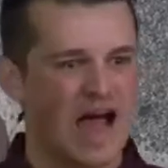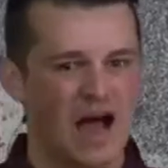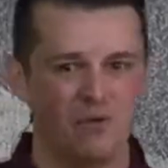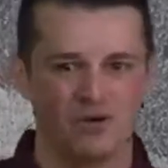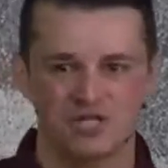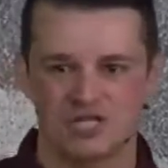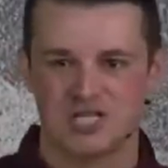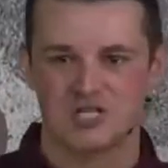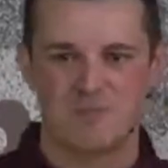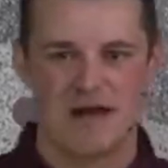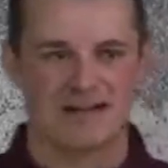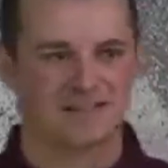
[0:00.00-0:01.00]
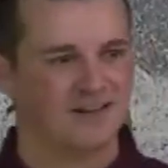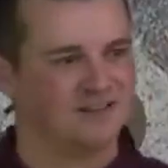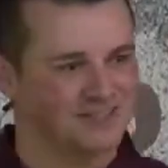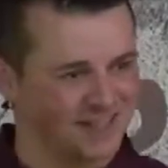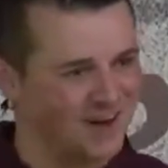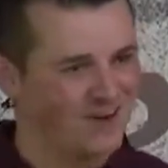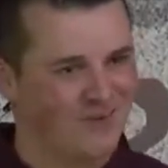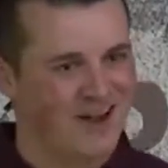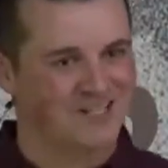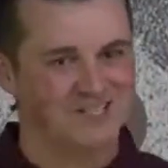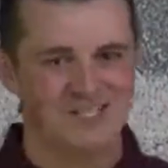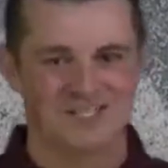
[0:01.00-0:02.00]
hours she's back there and he's like, all
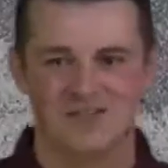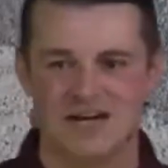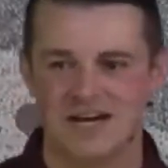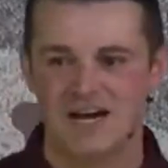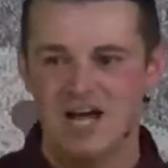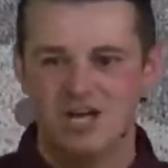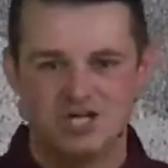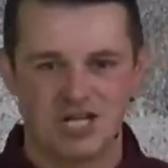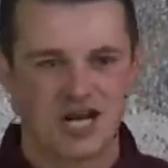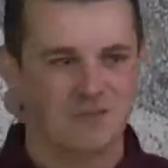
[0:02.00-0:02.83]
right, she's cleaning. She